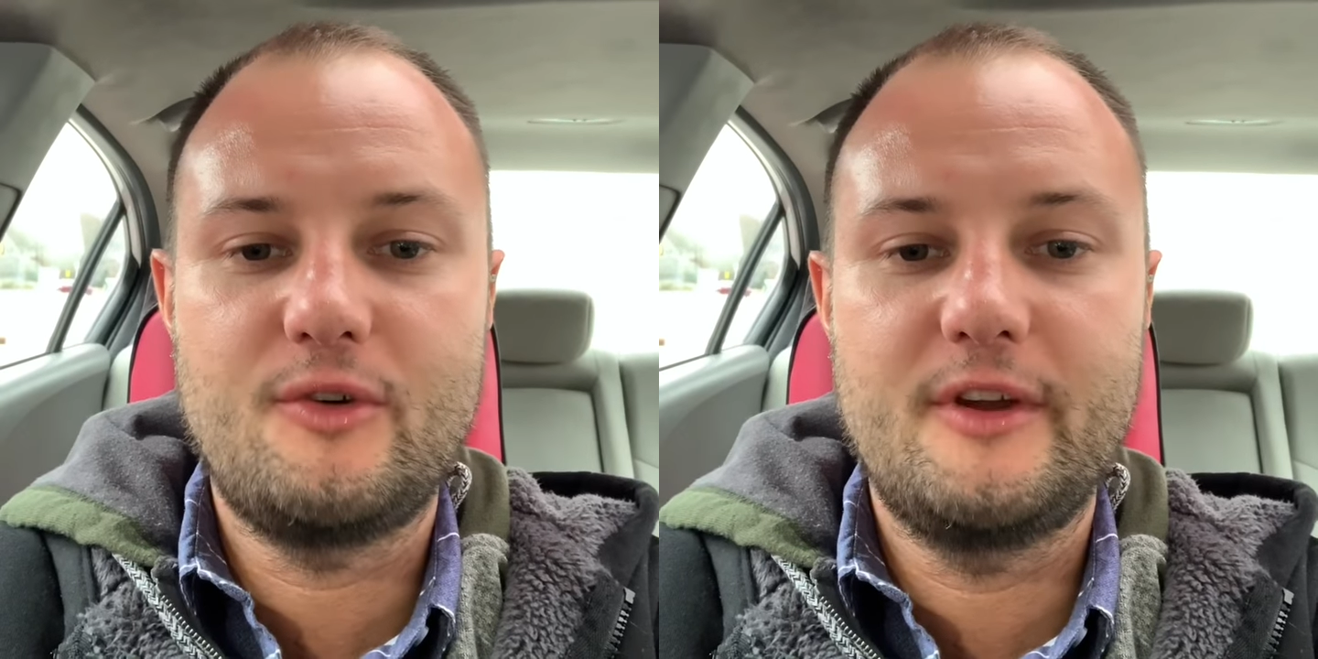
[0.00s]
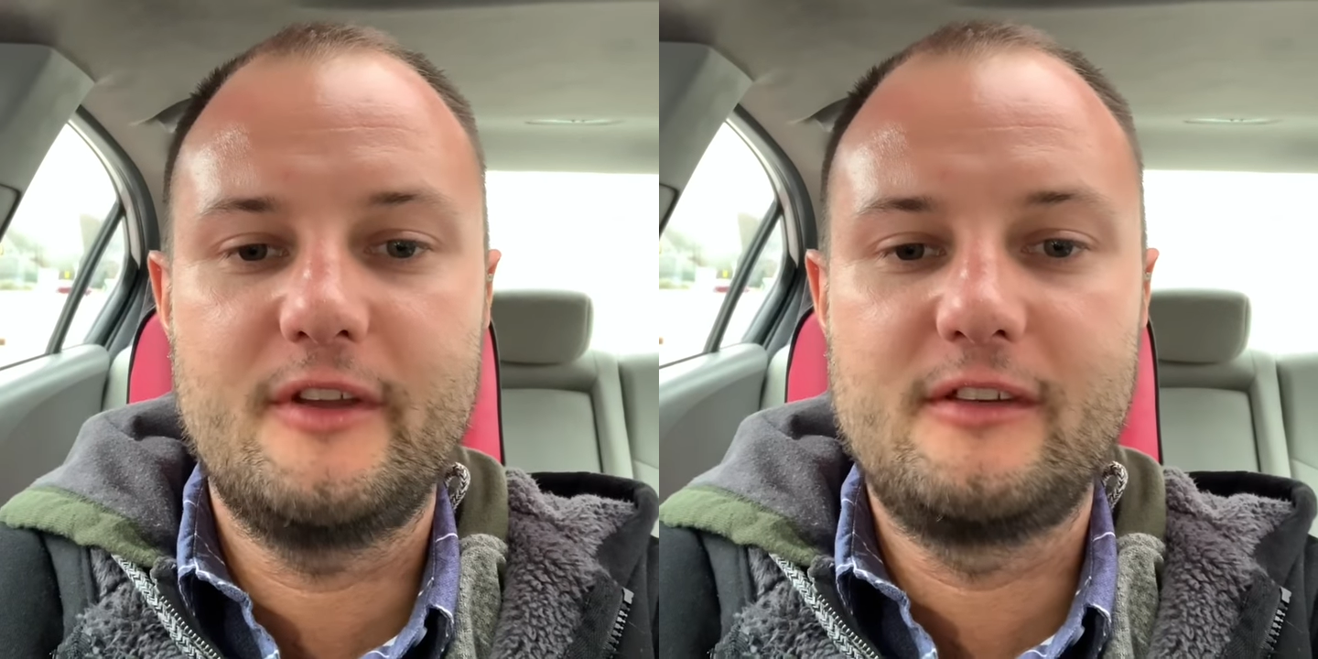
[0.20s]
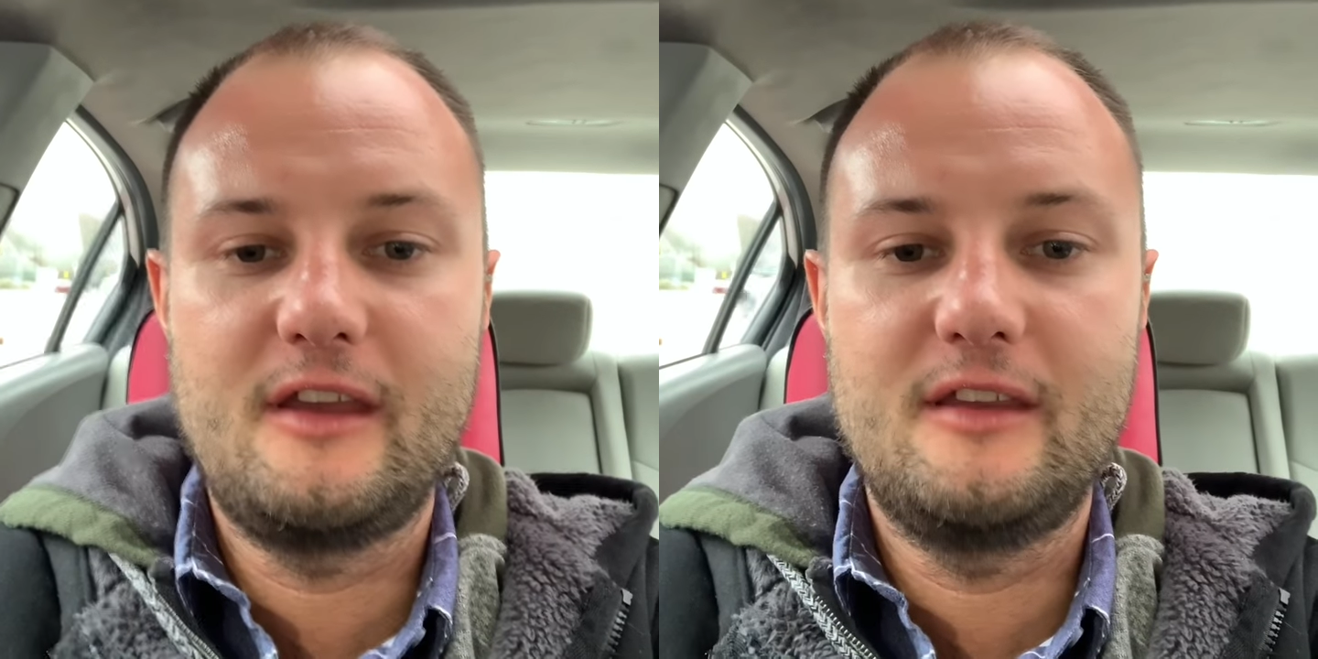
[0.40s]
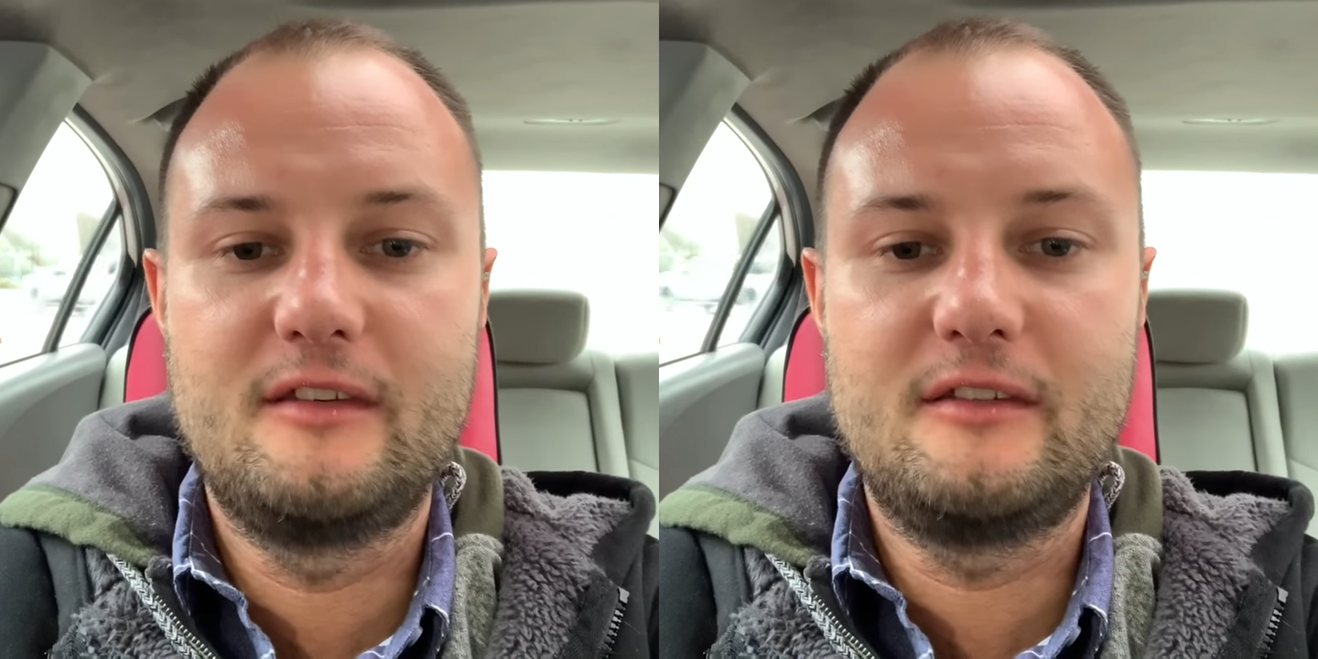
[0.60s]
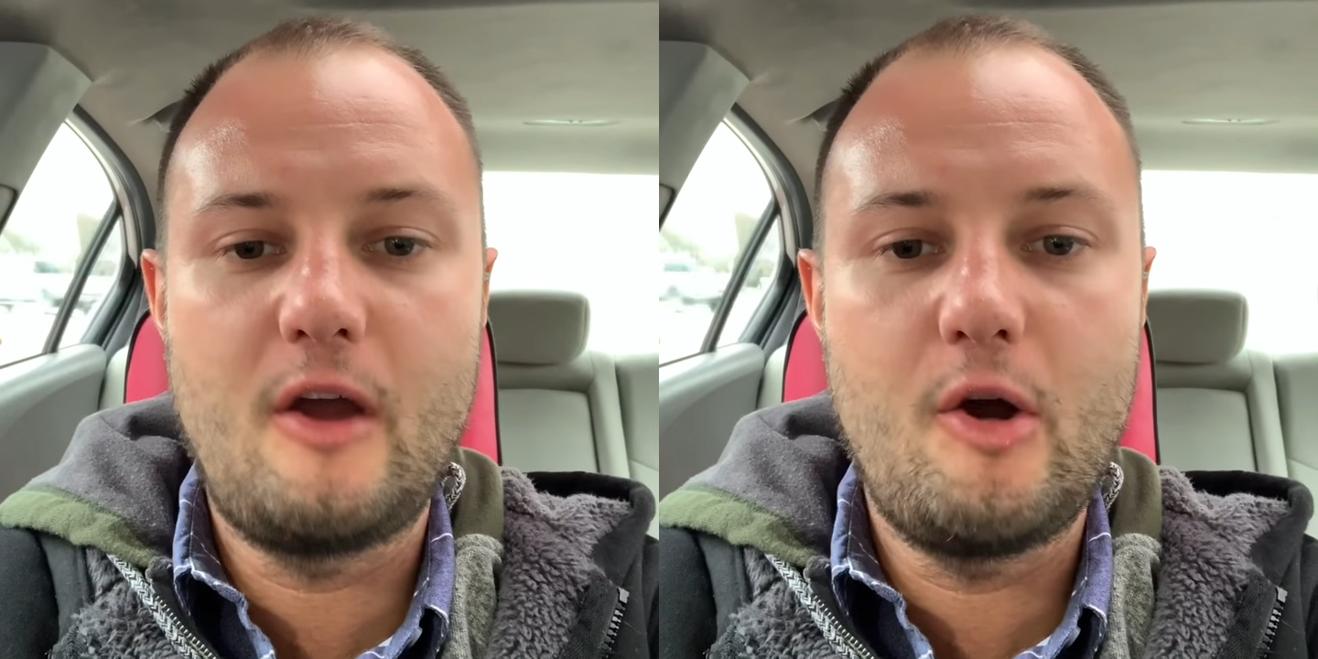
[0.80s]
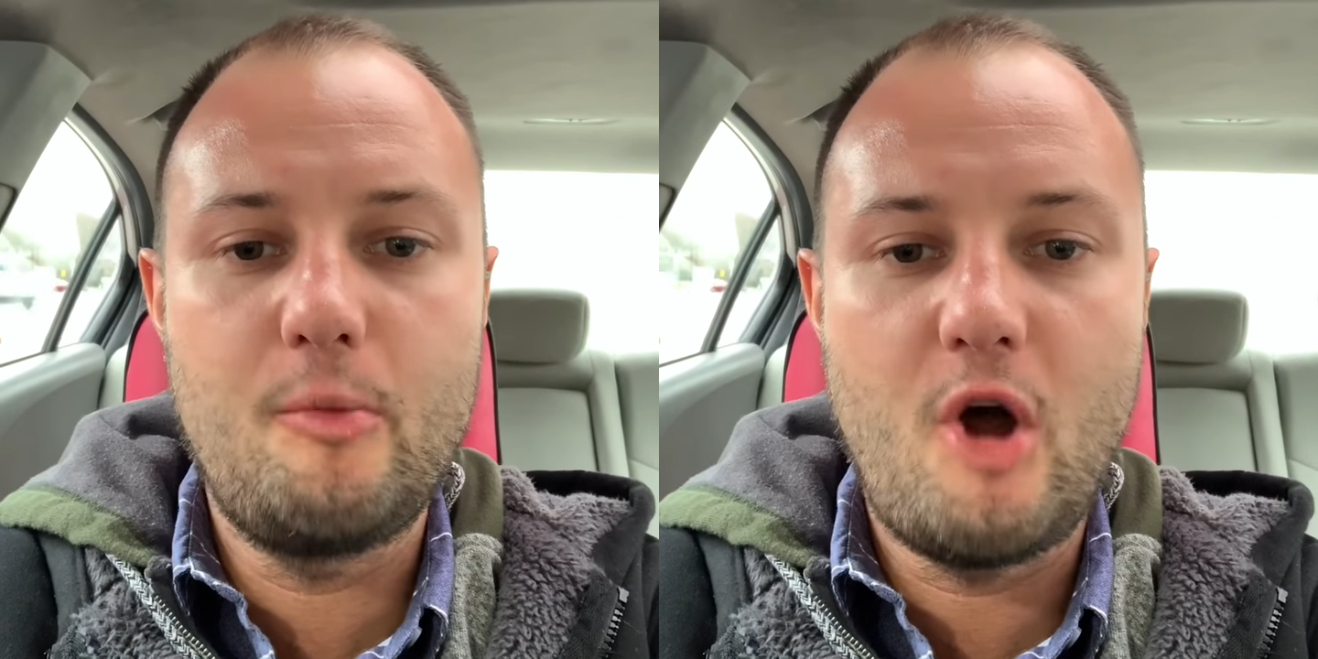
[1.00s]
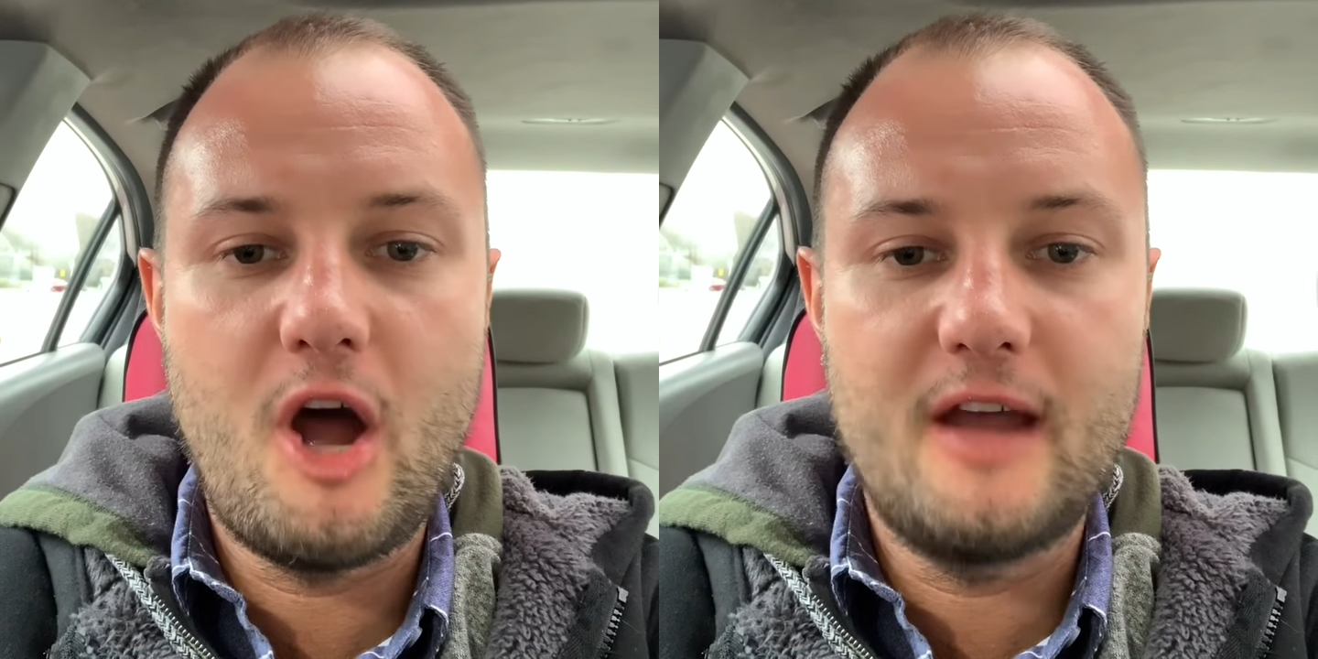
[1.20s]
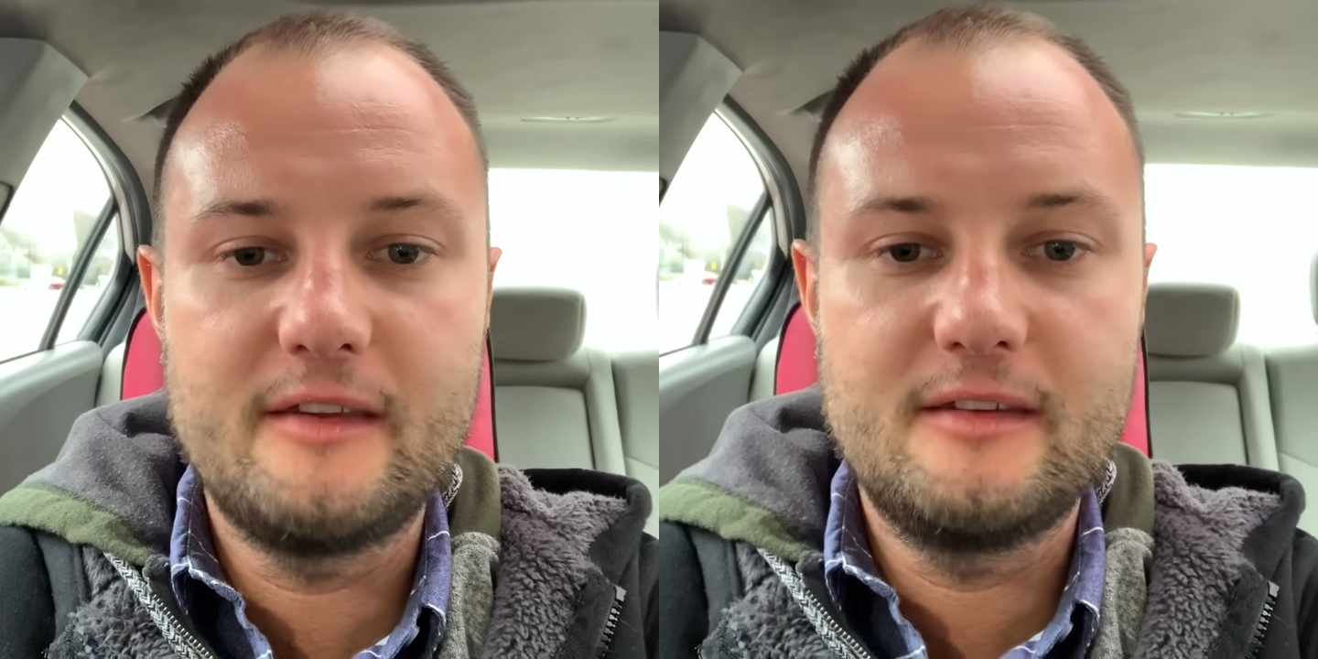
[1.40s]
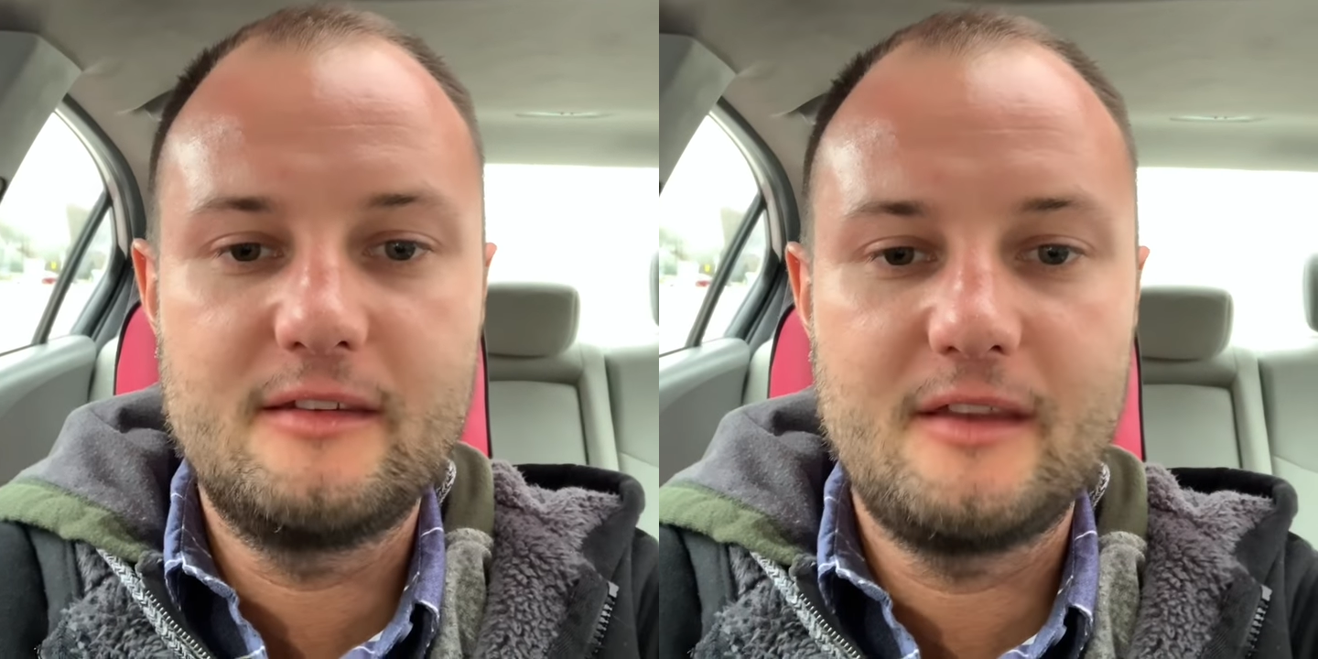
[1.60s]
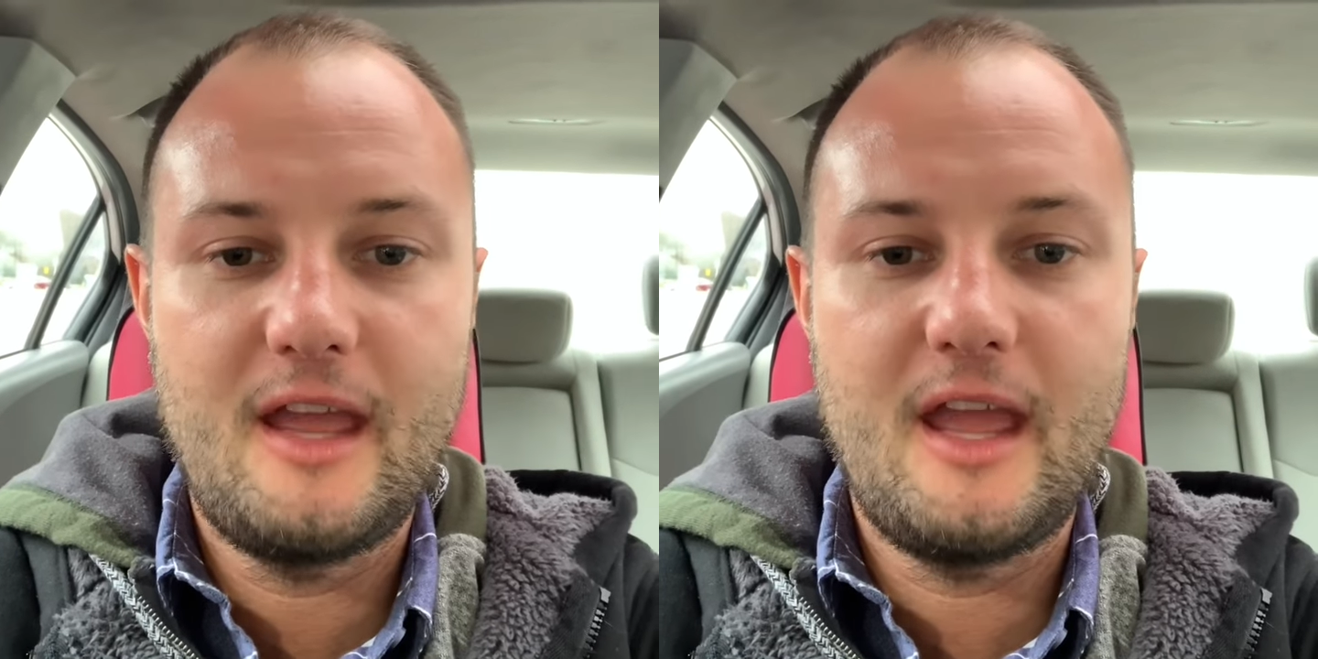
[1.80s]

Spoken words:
oils is so boss